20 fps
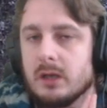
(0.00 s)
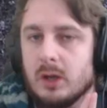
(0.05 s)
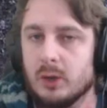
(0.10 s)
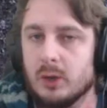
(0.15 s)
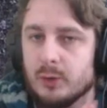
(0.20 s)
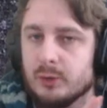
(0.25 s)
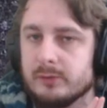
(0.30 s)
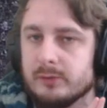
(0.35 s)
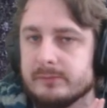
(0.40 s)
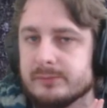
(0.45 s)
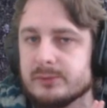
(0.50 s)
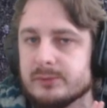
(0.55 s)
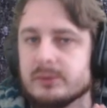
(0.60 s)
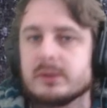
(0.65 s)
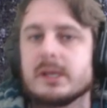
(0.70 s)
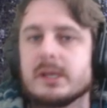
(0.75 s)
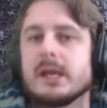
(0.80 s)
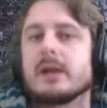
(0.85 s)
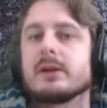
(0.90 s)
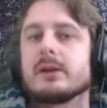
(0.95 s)
homebrew
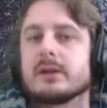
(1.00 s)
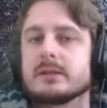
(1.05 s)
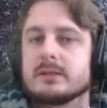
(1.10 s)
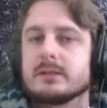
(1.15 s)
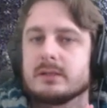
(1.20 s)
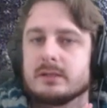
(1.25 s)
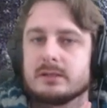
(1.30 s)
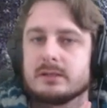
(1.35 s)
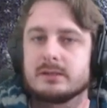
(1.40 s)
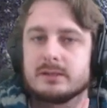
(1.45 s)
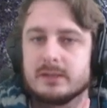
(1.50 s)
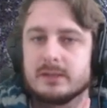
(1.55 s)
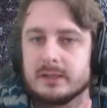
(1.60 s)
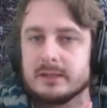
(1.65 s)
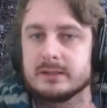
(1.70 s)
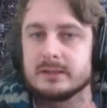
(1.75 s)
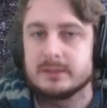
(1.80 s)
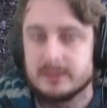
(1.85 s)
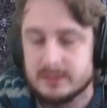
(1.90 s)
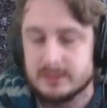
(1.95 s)
character
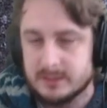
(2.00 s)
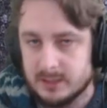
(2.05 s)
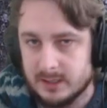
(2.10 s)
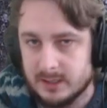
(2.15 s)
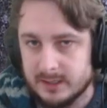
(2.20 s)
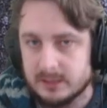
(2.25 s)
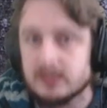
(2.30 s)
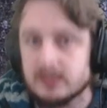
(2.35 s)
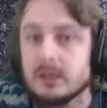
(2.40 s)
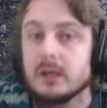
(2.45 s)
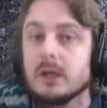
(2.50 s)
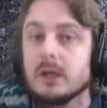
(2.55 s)
design.